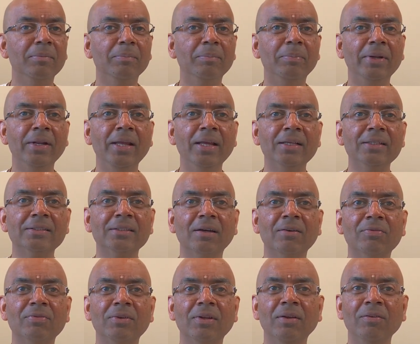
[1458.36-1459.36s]
Breaks
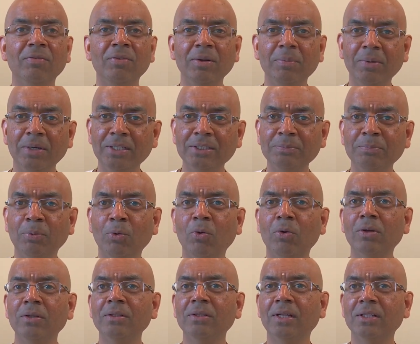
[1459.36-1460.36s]
after, everybody is
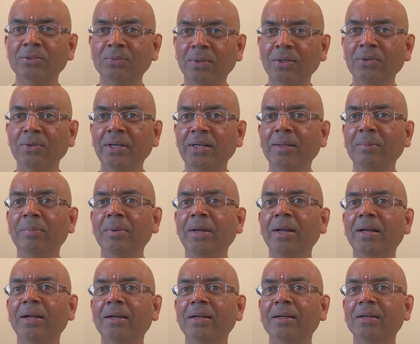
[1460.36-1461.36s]
broken. That's why you need a
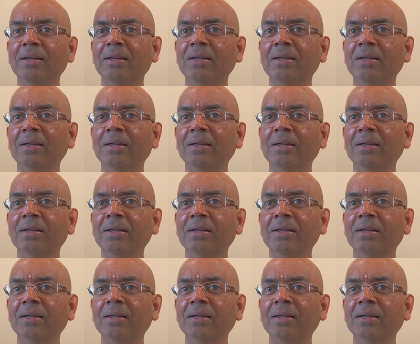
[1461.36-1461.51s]
break.